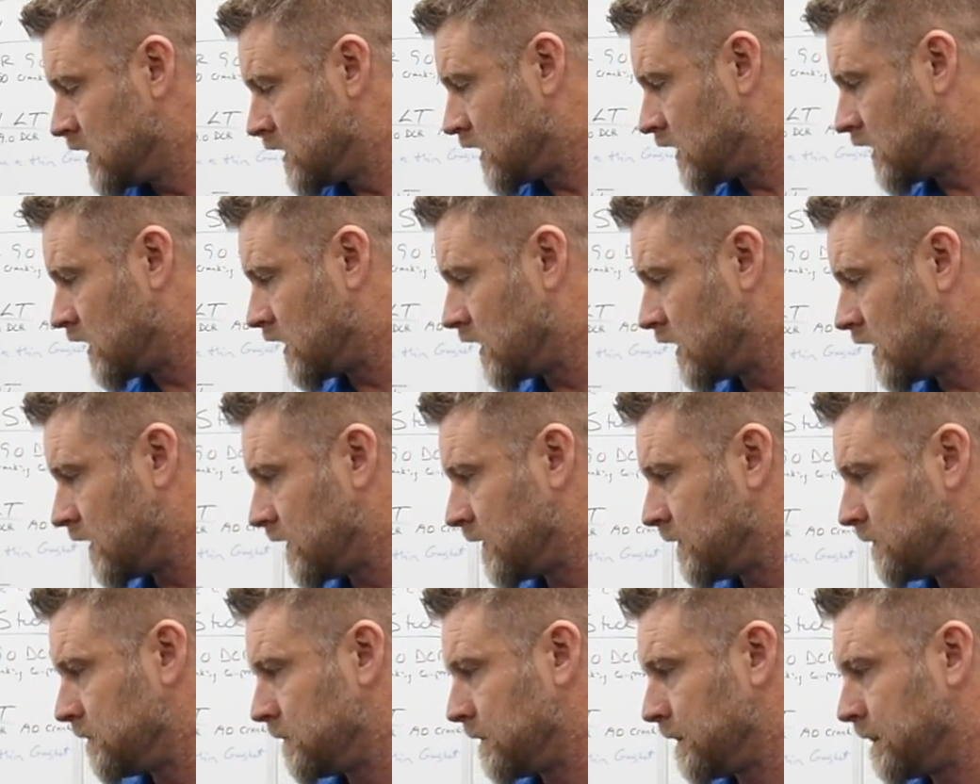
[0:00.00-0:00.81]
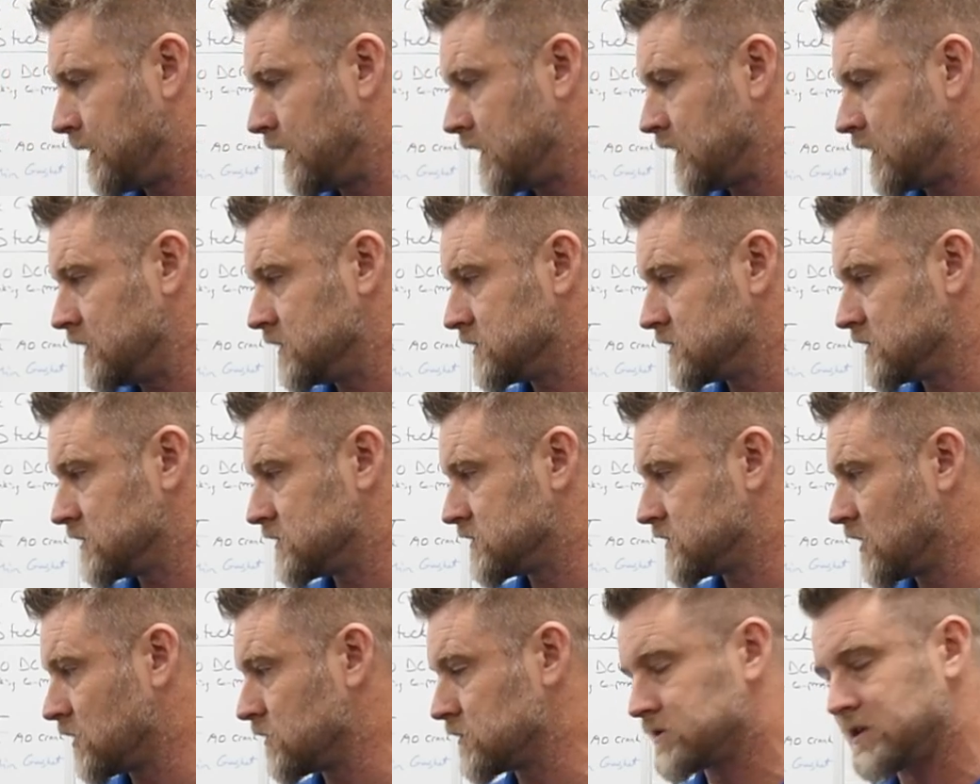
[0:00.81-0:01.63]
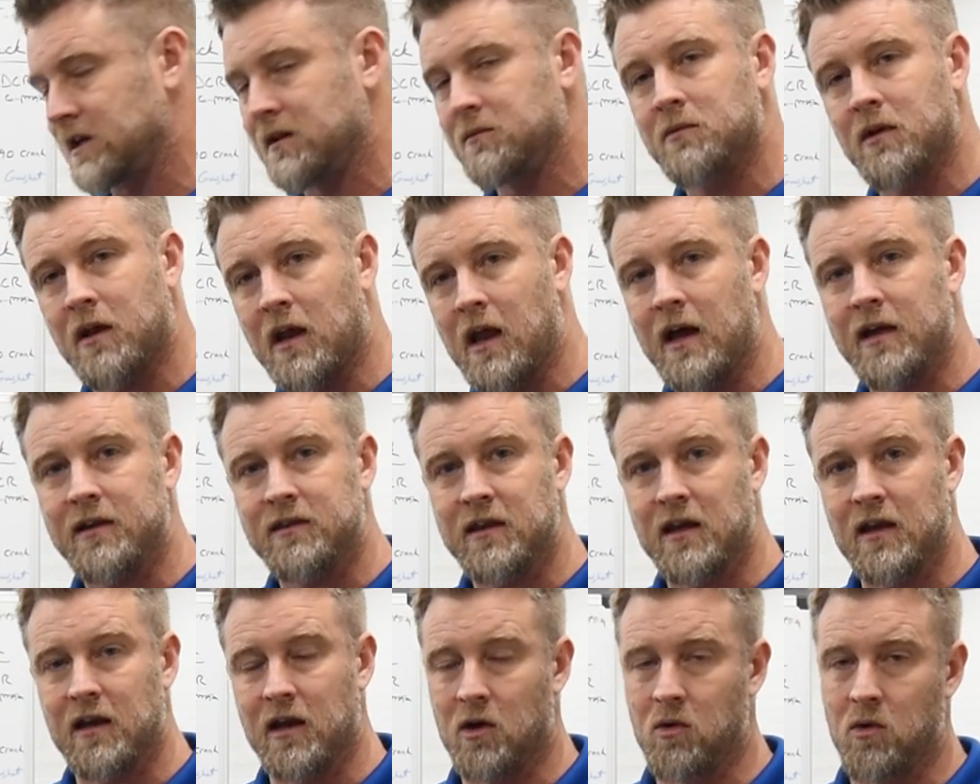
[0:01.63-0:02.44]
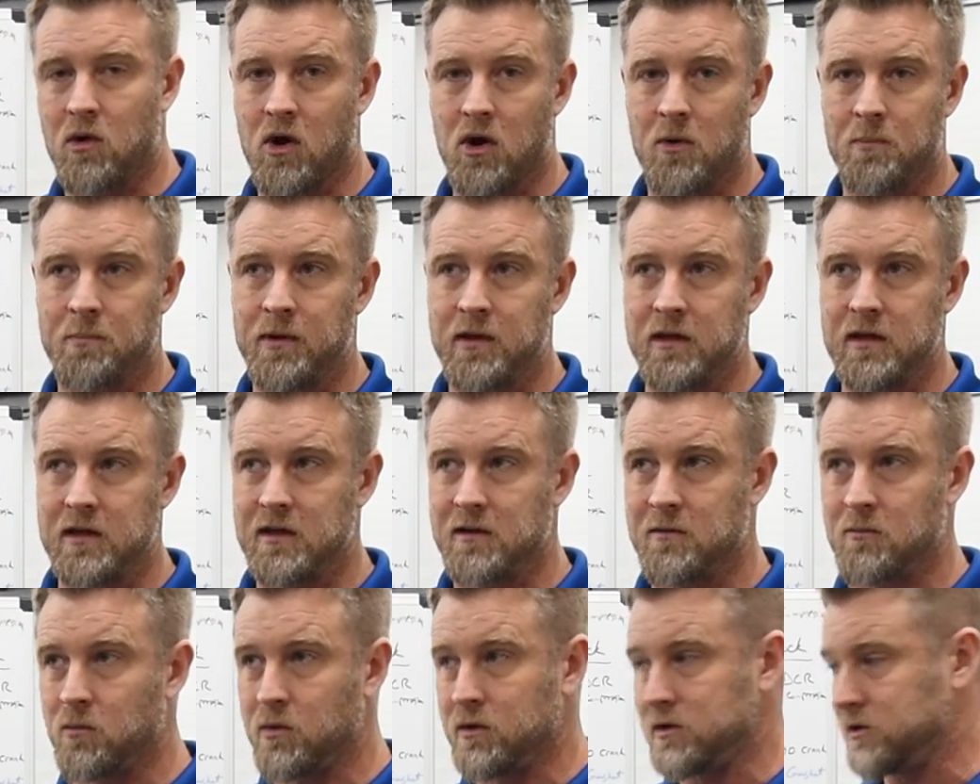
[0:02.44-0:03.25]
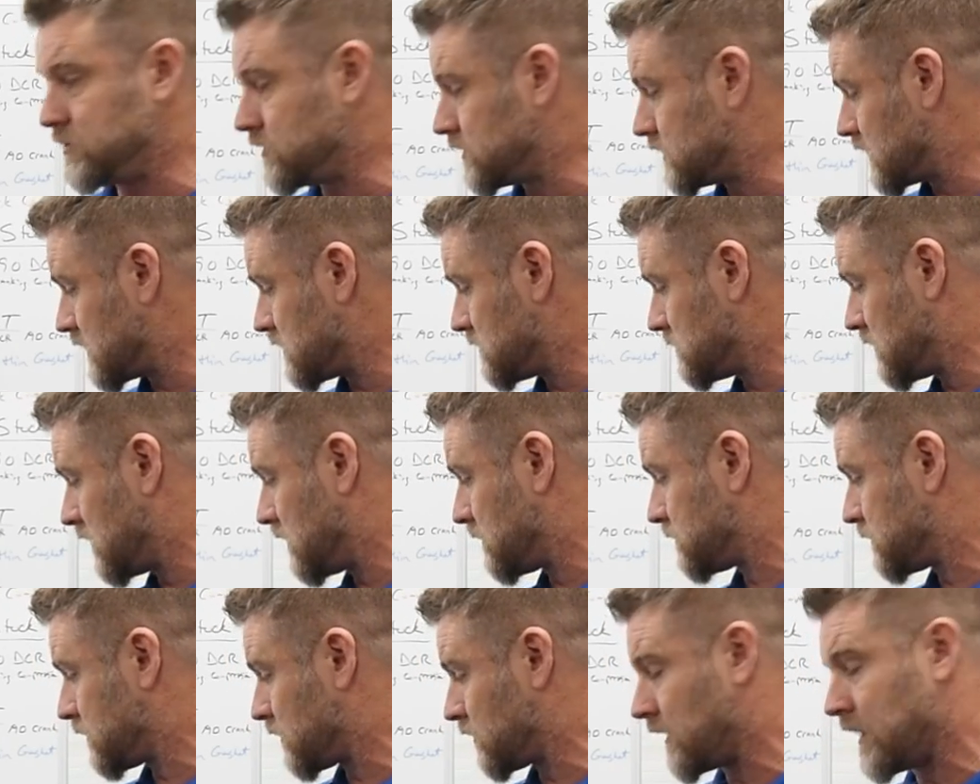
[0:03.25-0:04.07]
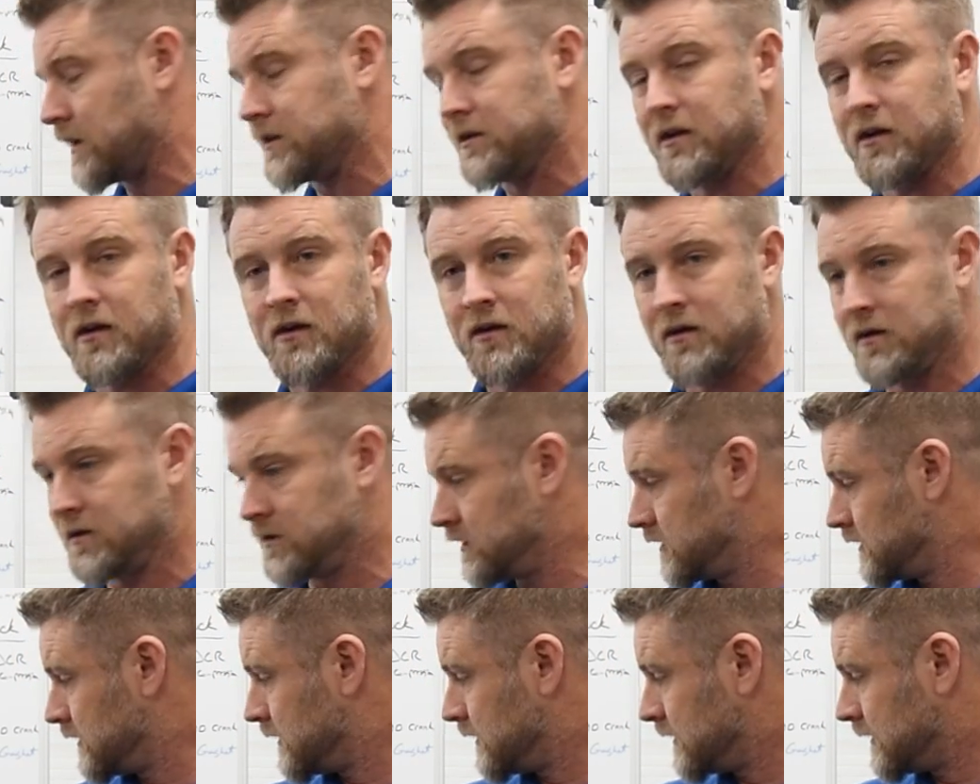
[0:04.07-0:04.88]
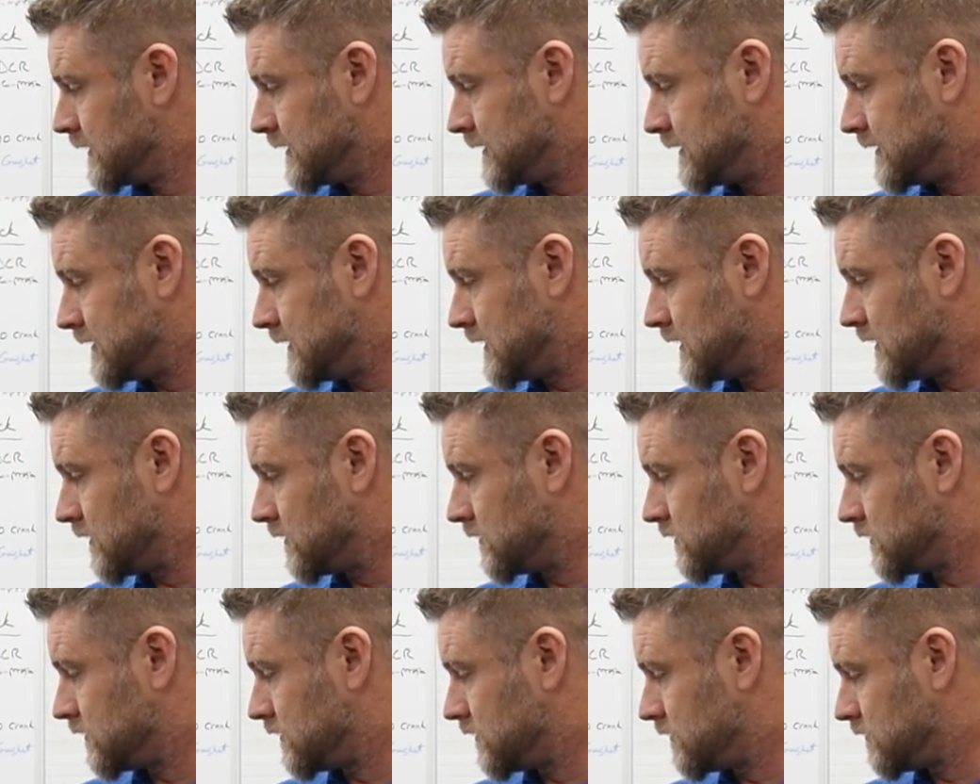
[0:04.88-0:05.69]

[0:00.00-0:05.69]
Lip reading: The engines don't seem to like that low RPM when you get them up around the, you know,